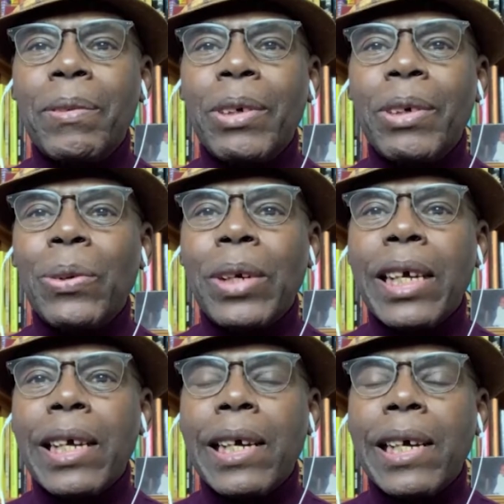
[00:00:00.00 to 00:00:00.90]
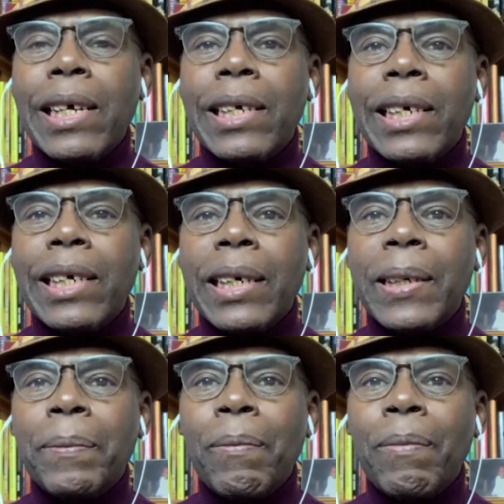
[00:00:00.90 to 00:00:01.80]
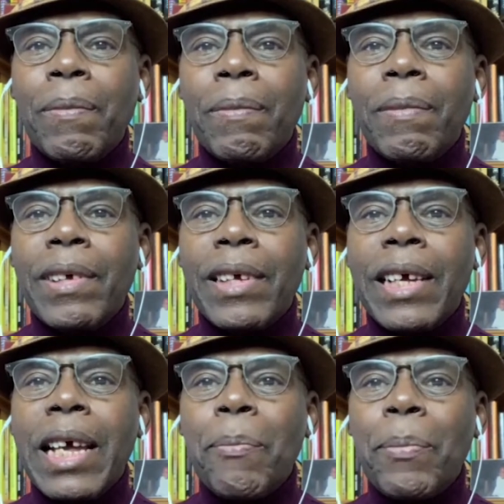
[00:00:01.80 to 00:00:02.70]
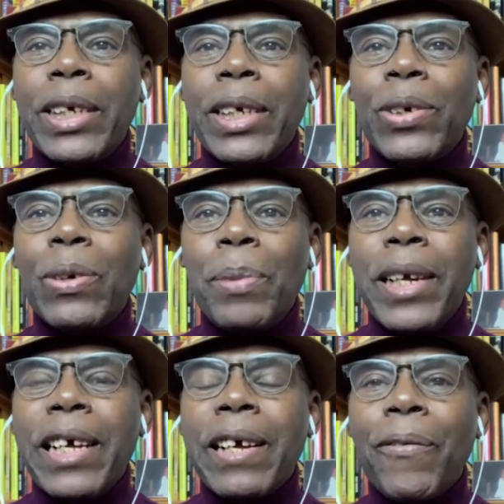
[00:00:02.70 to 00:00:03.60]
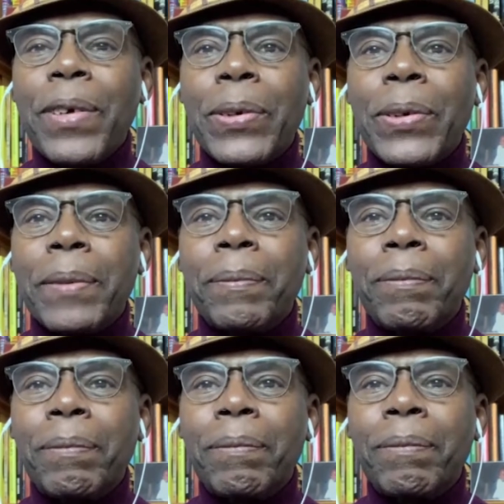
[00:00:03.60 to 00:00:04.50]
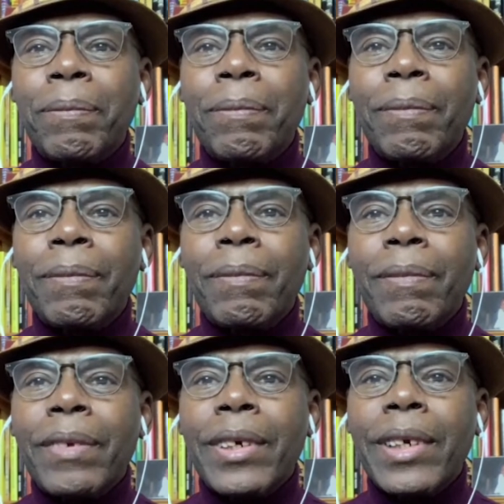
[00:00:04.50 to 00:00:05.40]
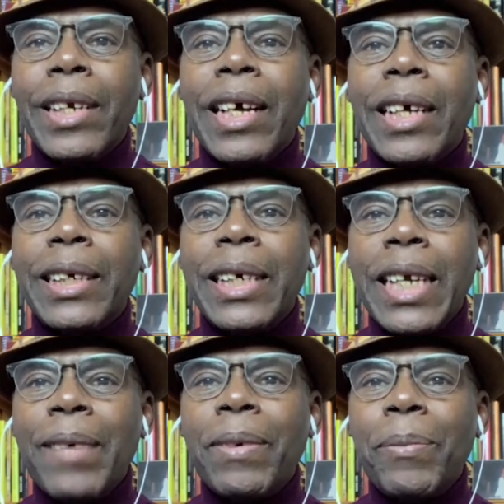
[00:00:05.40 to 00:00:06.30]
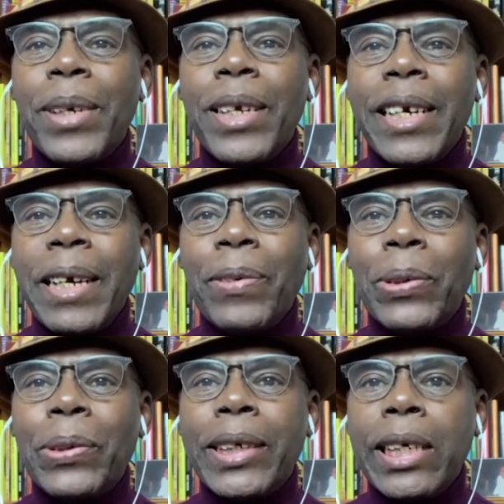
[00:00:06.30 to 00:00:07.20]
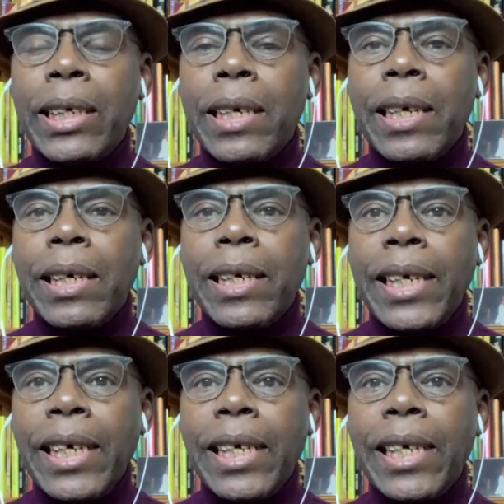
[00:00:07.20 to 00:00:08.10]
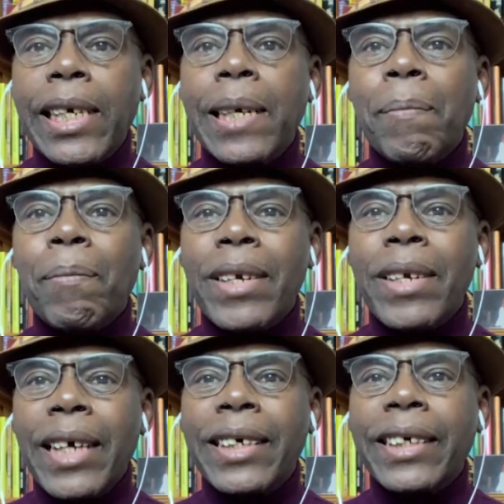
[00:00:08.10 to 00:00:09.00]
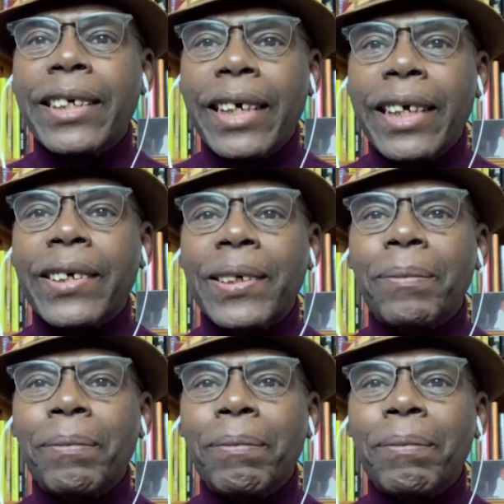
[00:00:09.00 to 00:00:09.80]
you're looking at a political playing field that has never been leveled since 1996.